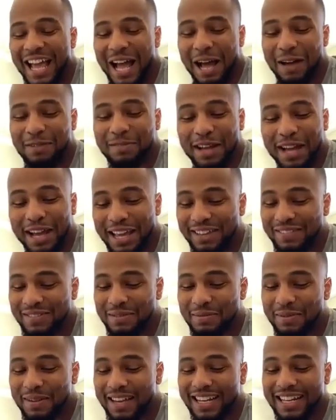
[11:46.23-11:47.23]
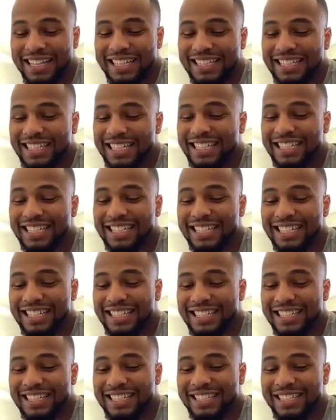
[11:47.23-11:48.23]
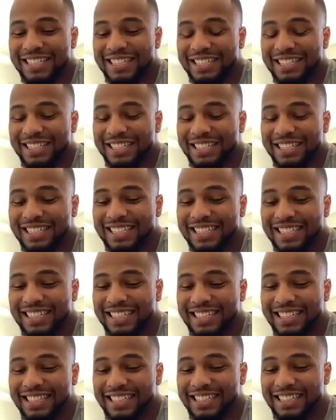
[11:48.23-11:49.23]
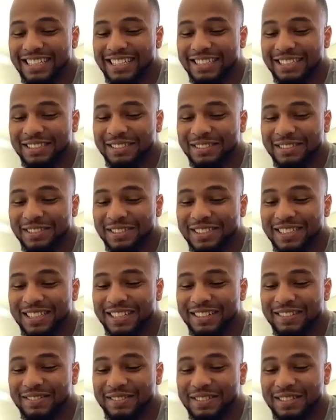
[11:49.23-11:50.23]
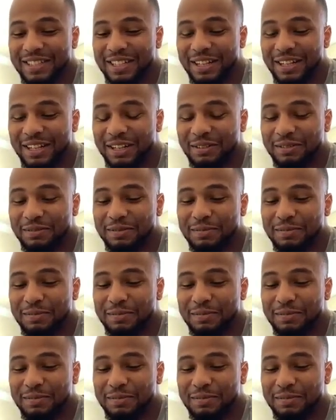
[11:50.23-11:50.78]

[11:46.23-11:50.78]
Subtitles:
I'm not even paying attention to the, you know,